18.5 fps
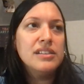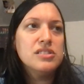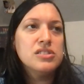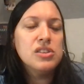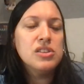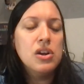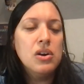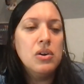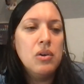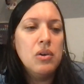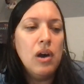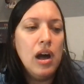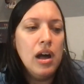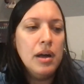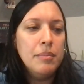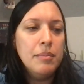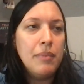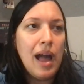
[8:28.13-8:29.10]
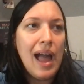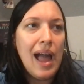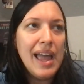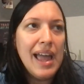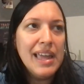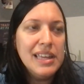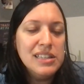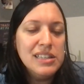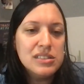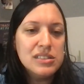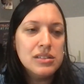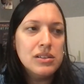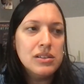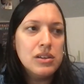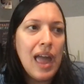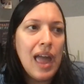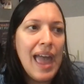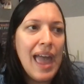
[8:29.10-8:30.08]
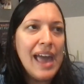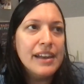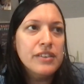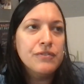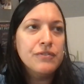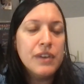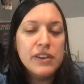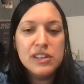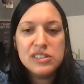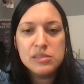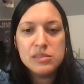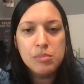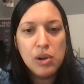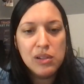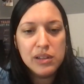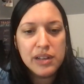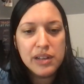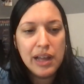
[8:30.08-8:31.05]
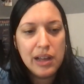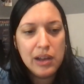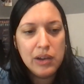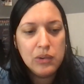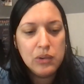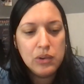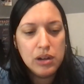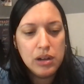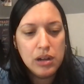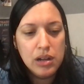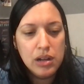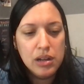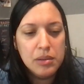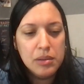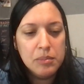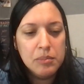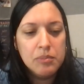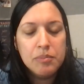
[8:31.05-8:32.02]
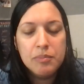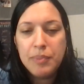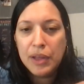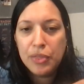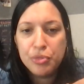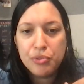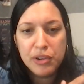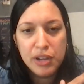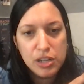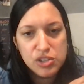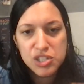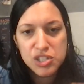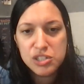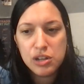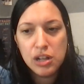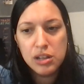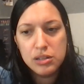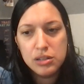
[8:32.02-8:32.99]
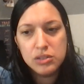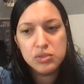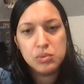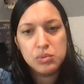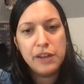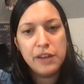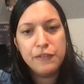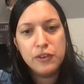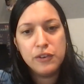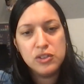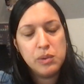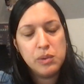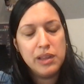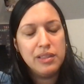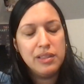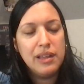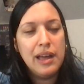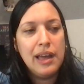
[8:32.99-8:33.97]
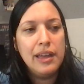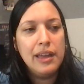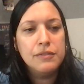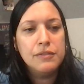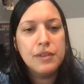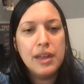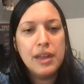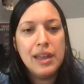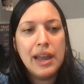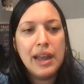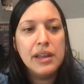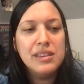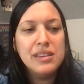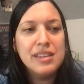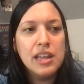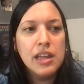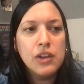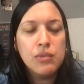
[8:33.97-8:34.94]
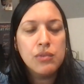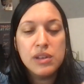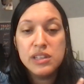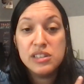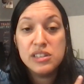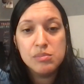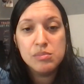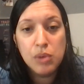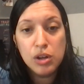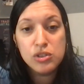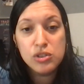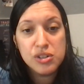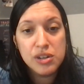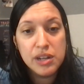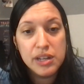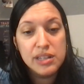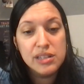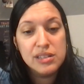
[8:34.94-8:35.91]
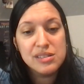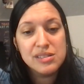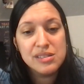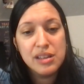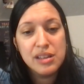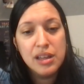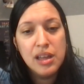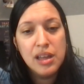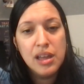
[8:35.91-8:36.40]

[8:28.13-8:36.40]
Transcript: So I had a very small account, about $300 when I first went live, and I take really small trades.